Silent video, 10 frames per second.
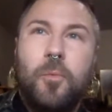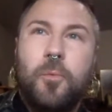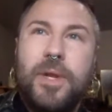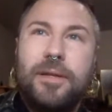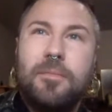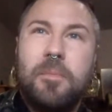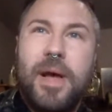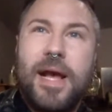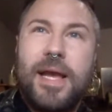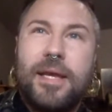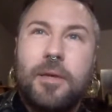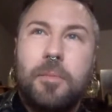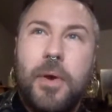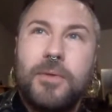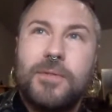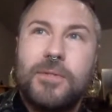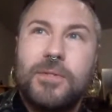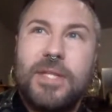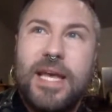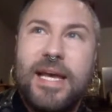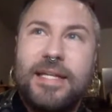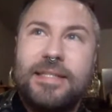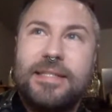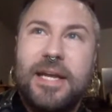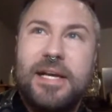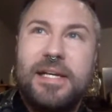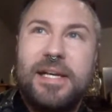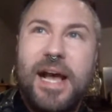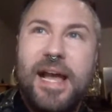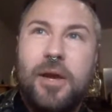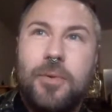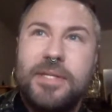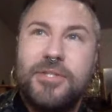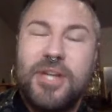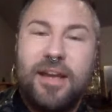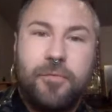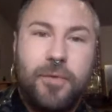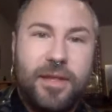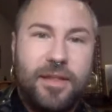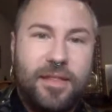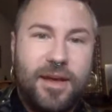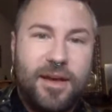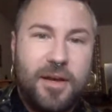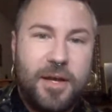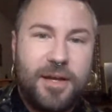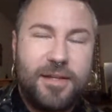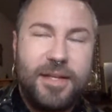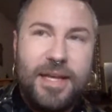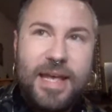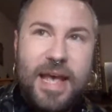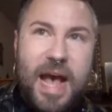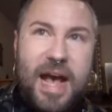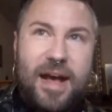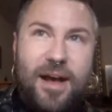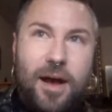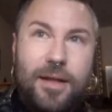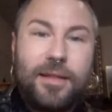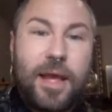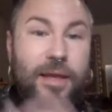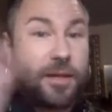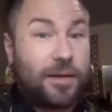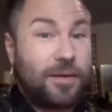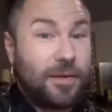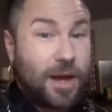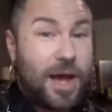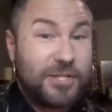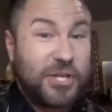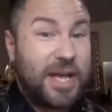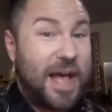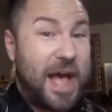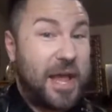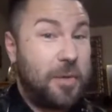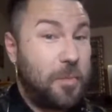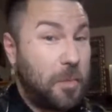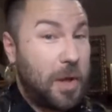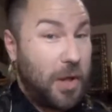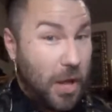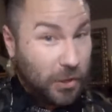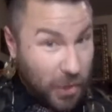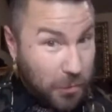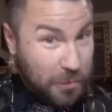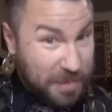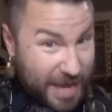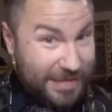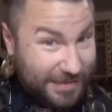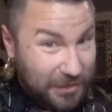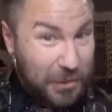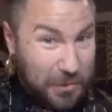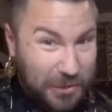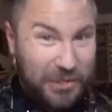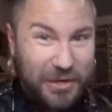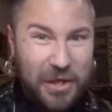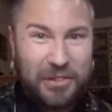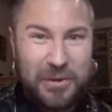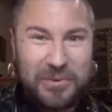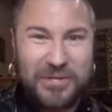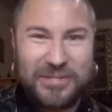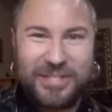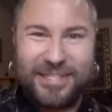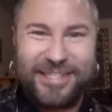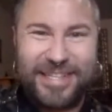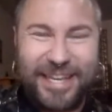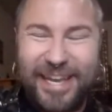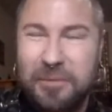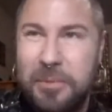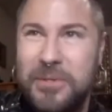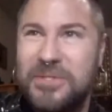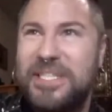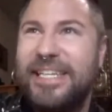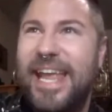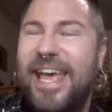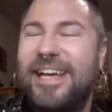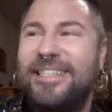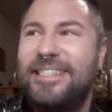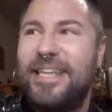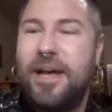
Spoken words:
written by composers that I always jive with. Unlike Katya, I am a lower bass, a lower singing person, and